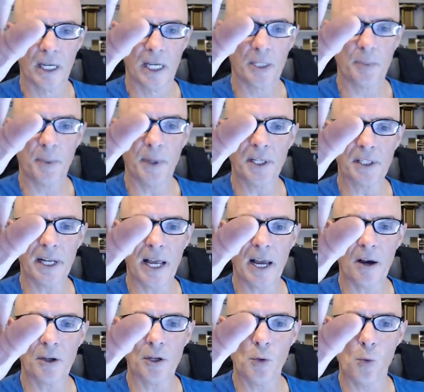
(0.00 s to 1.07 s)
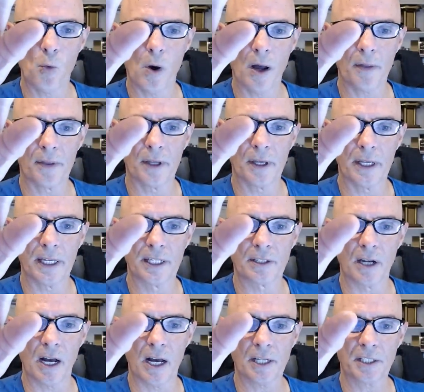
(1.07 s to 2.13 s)
It depends on how you want the
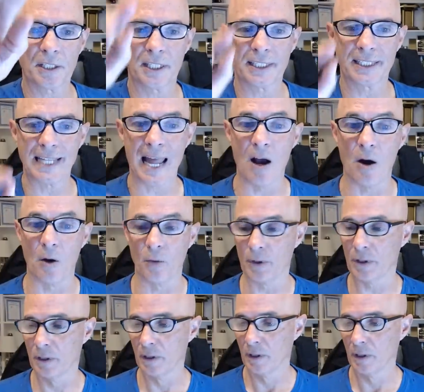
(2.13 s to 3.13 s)
exhaust to sound.